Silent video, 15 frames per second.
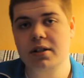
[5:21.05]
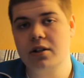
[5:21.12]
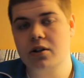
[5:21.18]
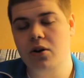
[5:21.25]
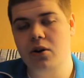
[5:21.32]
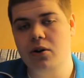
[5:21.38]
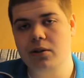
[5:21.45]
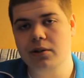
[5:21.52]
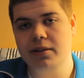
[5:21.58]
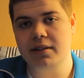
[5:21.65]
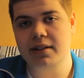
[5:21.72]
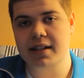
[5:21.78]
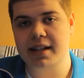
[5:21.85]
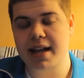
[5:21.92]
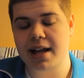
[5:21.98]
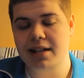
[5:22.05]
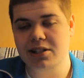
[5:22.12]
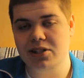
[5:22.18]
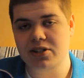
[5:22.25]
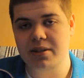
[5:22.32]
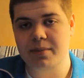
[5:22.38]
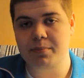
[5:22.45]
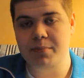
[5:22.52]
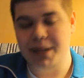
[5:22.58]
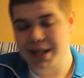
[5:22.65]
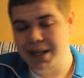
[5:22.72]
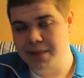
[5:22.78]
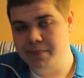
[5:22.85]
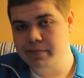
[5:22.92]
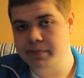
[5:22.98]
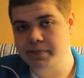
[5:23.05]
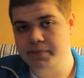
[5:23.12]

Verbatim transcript: called the Galaxy Beam.